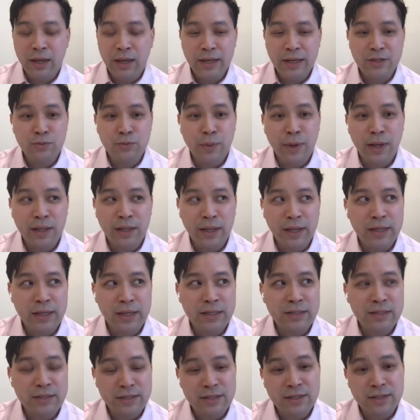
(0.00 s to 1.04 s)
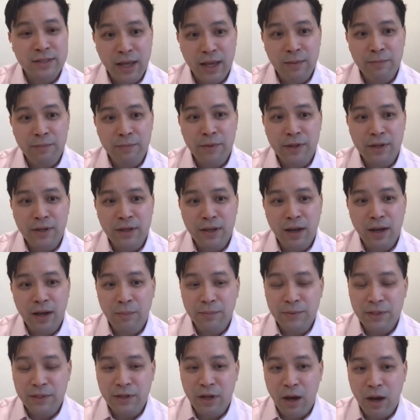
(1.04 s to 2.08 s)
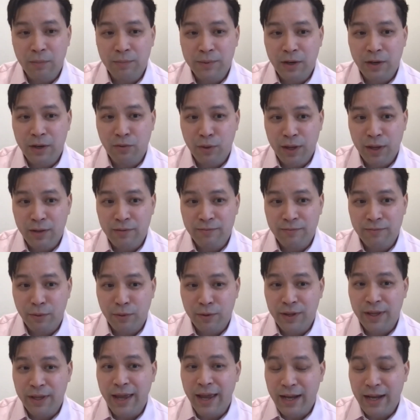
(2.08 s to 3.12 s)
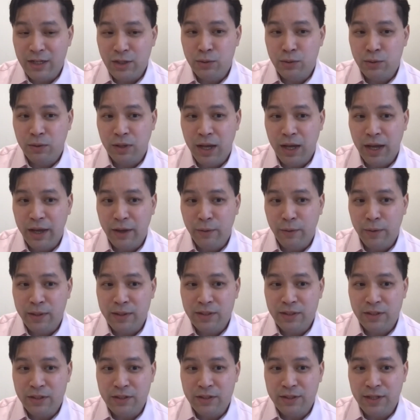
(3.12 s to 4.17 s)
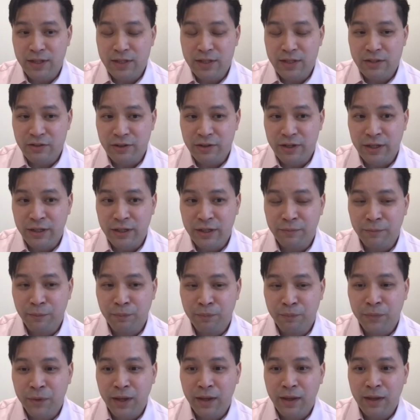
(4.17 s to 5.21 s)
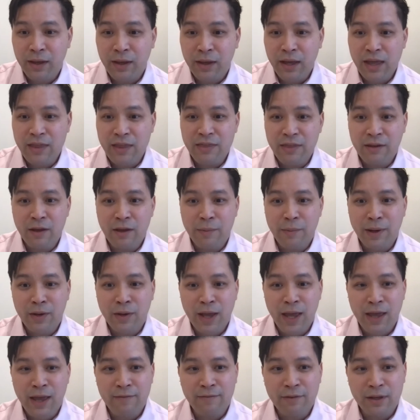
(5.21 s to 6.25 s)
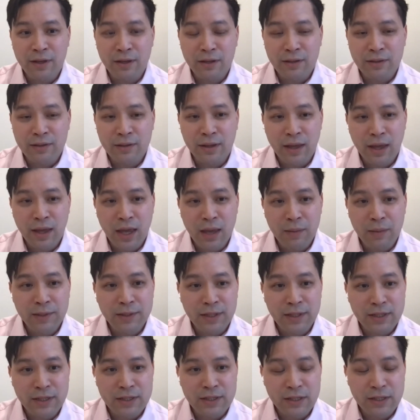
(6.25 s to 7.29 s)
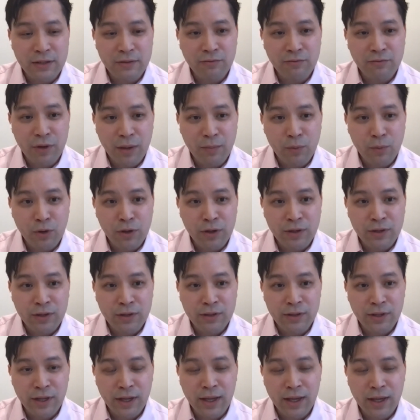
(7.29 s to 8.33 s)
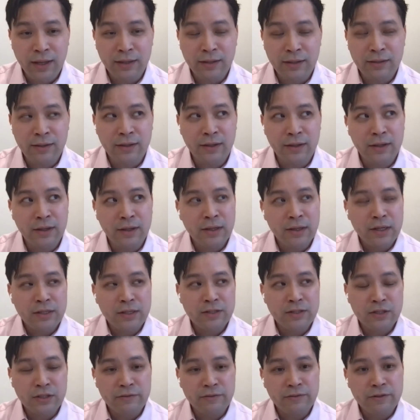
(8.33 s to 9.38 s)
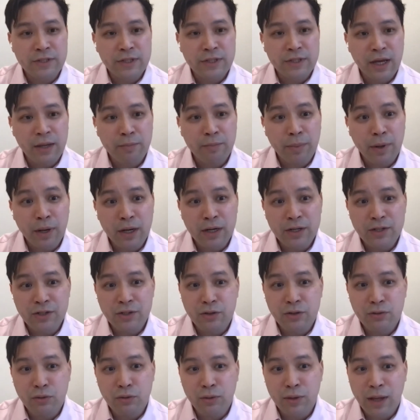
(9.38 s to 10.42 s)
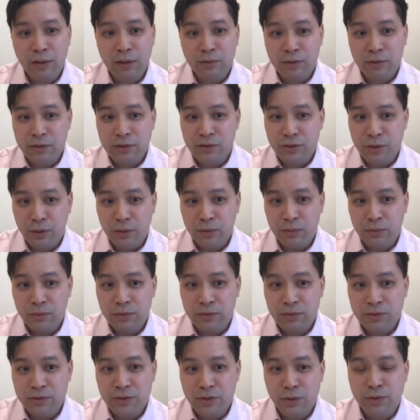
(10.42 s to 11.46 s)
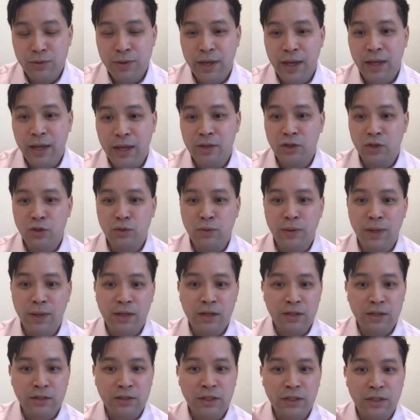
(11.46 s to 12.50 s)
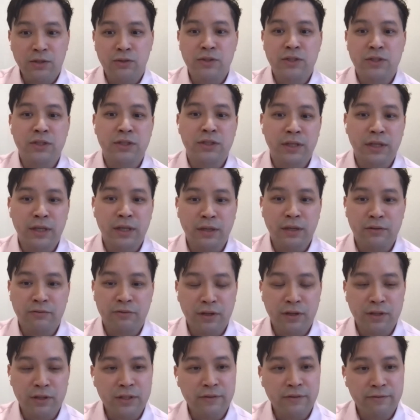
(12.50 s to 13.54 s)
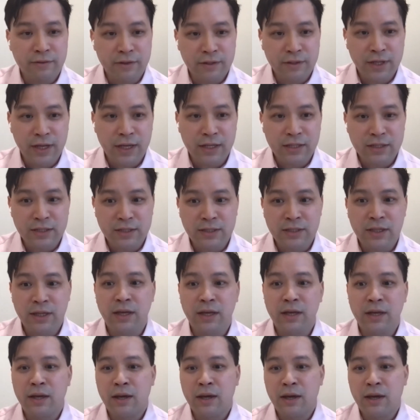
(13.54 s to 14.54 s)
as well as the opt-in, opt-out rate for the actual iOS consent screen. And think about having A/B testing framework and server-side partial rollout control so that you can continuously run different tests.